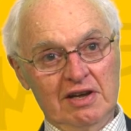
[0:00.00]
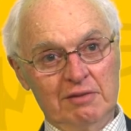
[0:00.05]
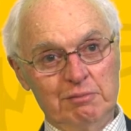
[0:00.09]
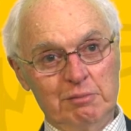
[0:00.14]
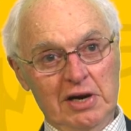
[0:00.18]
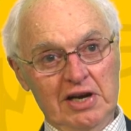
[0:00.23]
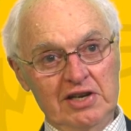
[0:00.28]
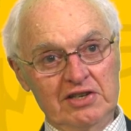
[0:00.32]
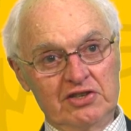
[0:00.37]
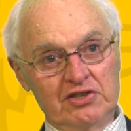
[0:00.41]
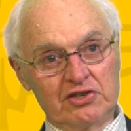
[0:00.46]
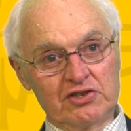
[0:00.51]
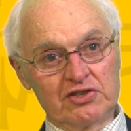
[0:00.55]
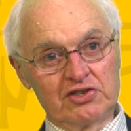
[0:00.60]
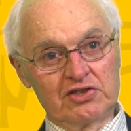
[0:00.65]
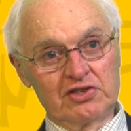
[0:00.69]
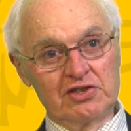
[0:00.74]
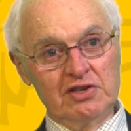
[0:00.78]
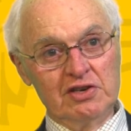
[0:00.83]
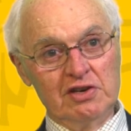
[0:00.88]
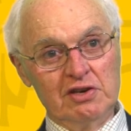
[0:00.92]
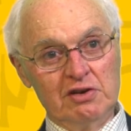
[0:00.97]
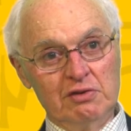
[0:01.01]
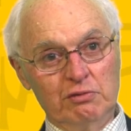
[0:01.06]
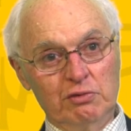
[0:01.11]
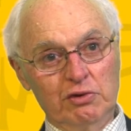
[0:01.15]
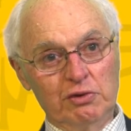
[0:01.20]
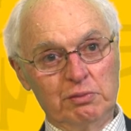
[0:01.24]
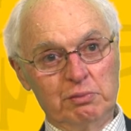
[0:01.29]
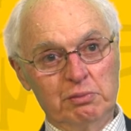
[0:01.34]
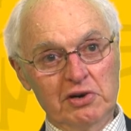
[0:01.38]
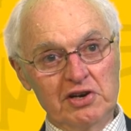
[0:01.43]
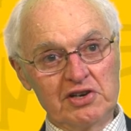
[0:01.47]
basis
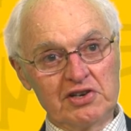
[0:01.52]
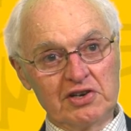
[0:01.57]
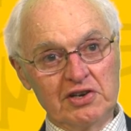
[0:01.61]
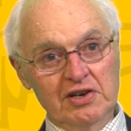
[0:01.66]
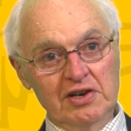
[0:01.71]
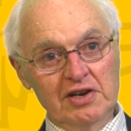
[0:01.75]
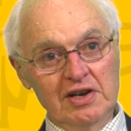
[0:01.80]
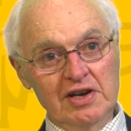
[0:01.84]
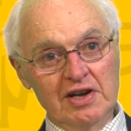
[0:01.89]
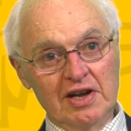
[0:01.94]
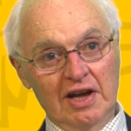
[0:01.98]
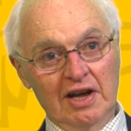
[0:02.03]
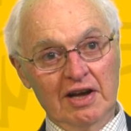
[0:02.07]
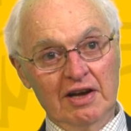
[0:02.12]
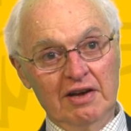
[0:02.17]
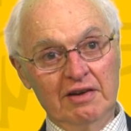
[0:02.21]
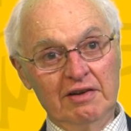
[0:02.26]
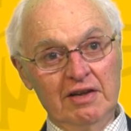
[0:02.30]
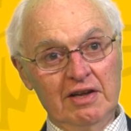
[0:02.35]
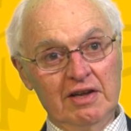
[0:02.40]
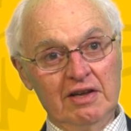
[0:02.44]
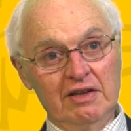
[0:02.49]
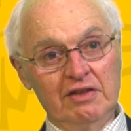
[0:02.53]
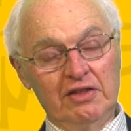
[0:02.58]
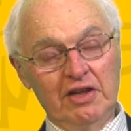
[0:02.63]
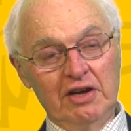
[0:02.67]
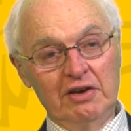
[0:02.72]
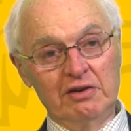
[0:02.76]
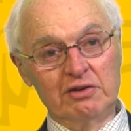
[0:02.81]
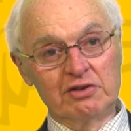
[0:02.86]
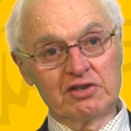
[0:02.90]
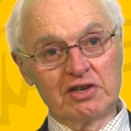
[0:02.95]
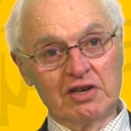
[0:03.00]
with Britain,
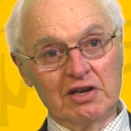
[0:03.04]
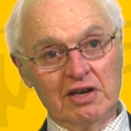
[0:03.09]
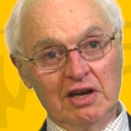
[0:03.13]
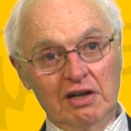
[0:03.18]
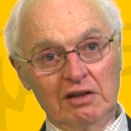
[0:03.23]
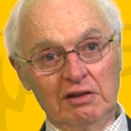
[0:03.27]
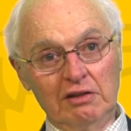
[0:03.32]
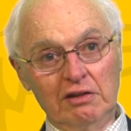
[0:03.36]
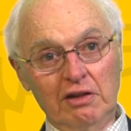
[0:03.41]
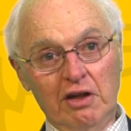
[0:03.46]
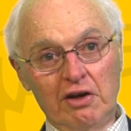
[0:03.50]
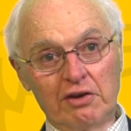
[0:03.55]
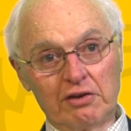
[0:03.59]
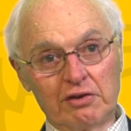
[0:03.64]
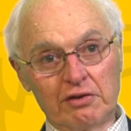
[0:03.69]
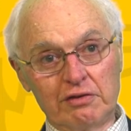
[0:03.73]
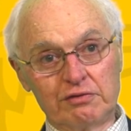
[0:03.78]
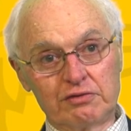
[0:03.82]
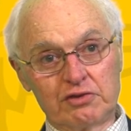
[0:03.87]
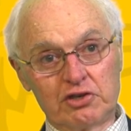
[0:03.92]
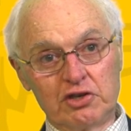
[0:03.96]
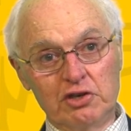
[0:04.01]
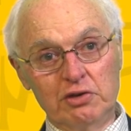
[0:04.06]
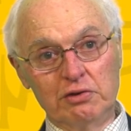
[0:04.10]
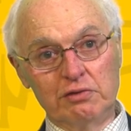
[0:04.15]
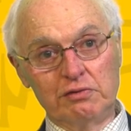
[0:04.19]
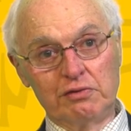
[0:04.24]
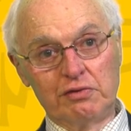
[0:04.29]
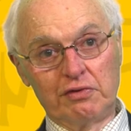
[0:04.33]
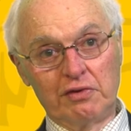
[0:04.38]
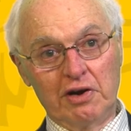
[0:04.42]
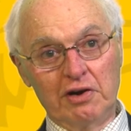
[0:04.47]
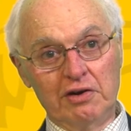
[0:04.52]
there was a lot of to
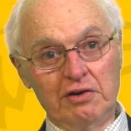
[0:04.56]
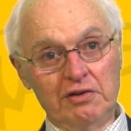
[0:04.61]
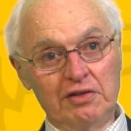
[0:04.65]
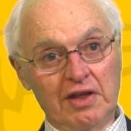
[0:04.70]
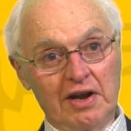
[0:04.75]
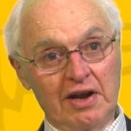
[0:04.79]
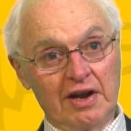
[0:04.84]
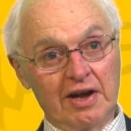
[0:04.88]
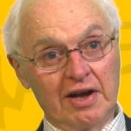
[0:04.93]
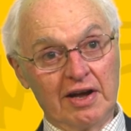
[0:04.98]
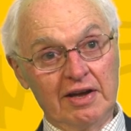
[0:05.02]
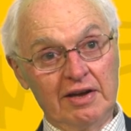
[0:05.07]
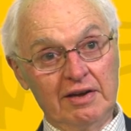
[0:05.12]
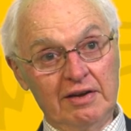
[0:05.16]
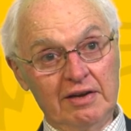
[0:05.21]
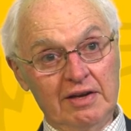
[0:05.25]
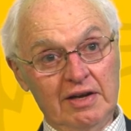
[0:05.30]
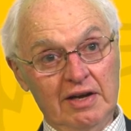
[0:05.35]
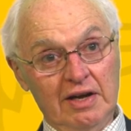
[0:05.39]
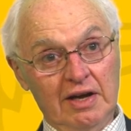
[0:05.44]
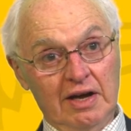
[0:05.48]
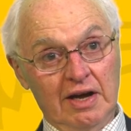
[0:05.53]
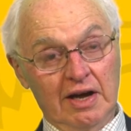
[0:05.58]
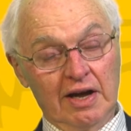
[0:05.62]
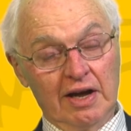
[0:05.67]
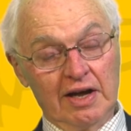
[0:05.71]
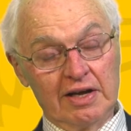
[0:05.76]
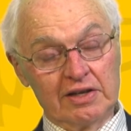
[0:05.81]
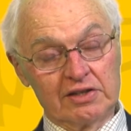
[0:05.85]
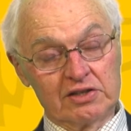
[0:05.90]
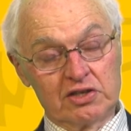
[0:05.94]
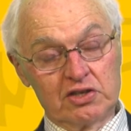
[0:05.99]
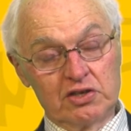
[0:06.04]
and fro that I
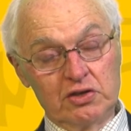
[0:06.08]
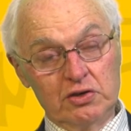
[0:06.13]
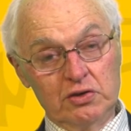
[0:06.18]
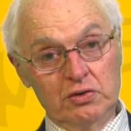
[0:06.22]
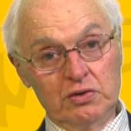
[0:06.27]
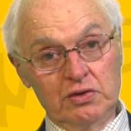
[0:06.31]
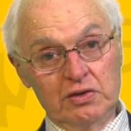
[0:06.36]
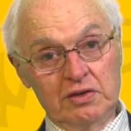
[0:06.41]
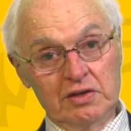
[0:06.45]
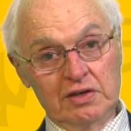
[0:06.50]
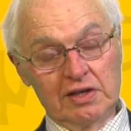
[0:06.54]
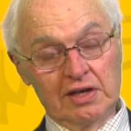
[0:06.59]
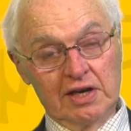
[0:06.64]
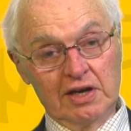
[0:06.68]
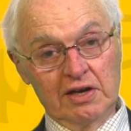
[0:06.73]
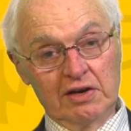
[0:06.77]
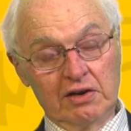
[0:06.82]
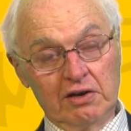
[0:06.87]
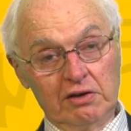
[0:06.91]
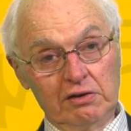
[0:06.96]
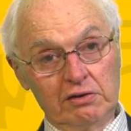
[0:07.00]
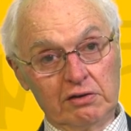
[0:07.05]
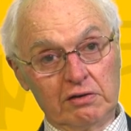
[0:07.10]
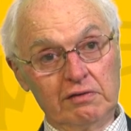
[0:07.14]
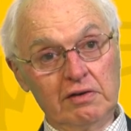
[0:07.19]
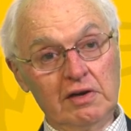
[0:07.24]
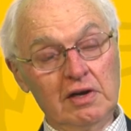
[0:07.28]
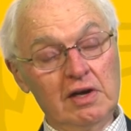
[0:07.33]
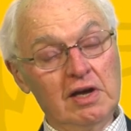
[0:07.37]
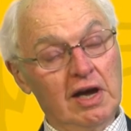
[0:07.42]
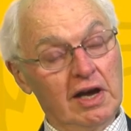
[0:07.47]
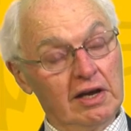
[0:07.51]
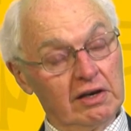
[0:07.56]
had to get hold of.
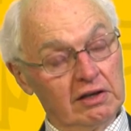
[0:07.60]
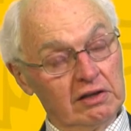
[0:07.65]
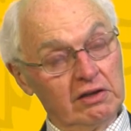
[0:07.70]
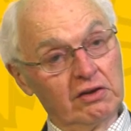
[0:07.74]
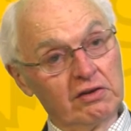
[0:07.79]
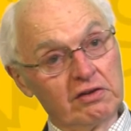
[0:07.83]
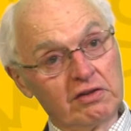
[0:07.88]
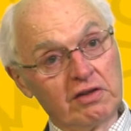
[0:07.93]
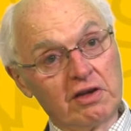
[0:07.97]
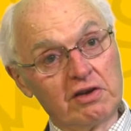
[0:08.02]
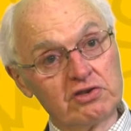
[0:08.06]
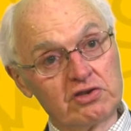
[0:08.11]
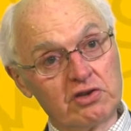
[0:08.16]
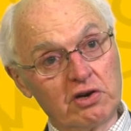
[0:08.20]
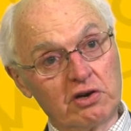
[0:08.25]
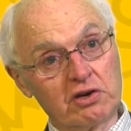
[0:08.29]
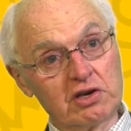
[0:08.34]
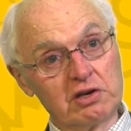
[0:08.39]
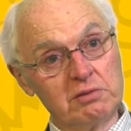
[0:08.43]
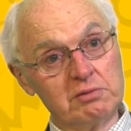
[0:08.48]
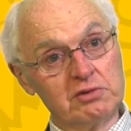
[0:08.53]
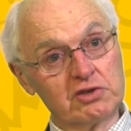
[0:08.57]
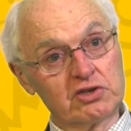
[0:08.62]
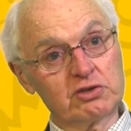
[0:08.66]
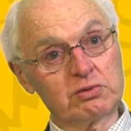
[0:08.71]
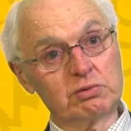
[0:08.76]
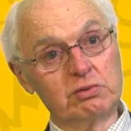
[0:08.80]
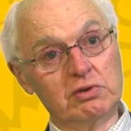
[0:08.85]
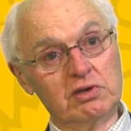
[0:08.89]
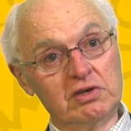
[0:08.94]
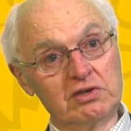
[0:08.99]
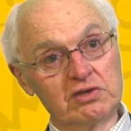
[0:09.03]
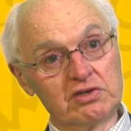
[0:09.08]
And a lot of those documents
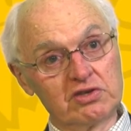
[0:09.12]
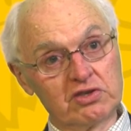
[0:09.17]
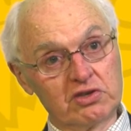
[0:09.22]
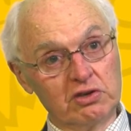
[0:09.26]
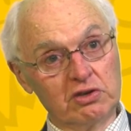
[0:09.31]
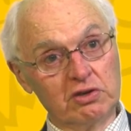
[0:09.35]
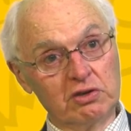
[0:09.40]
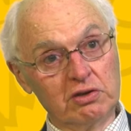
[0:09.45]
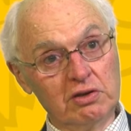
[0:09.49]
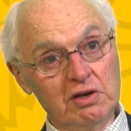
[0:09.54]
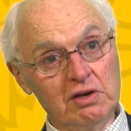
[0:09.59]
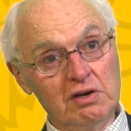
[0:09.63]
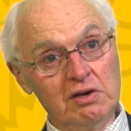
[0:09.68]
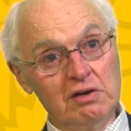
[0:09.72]
were still